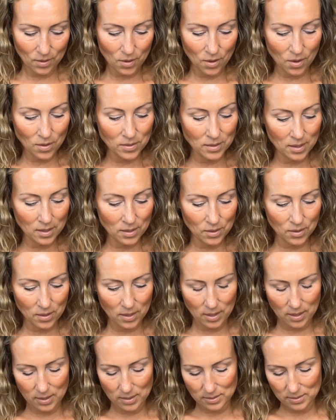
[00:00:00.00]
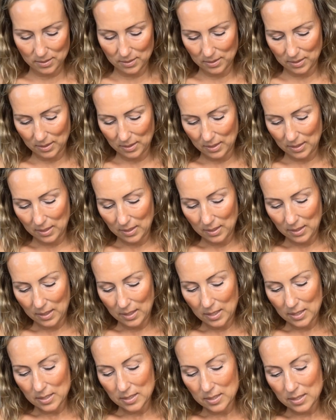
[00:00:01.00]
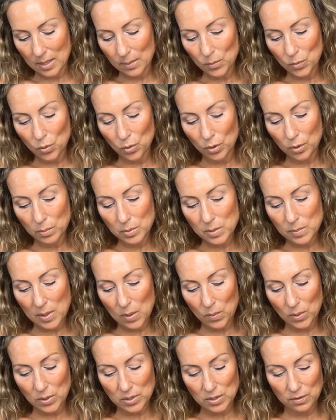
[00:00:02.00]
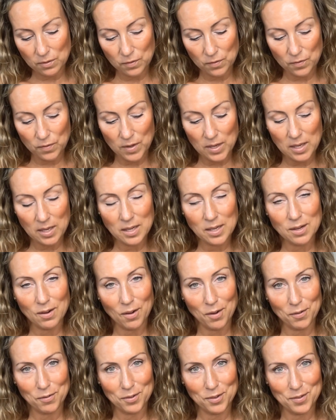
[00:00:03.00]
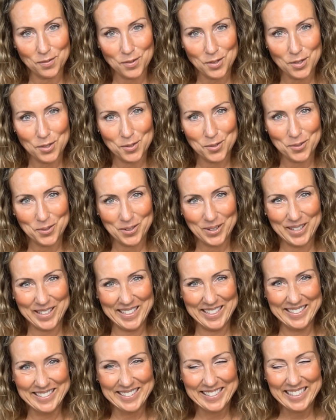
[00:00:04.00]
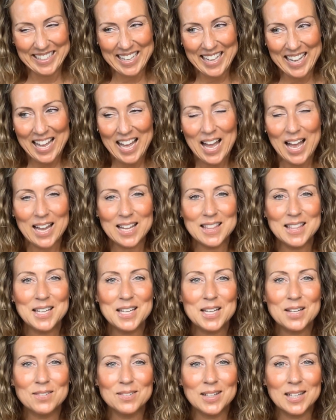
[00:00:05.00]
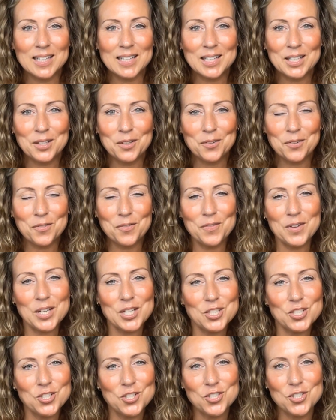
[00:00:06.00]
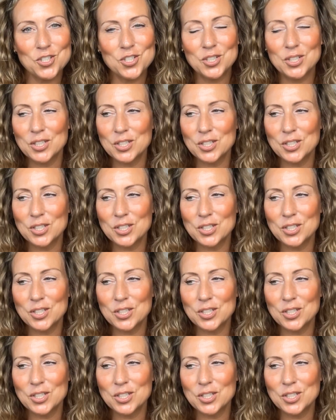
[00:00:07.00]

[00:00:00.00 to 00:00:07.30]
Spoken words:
On the other hand, some groups may want to feed off of you. I think of like little fish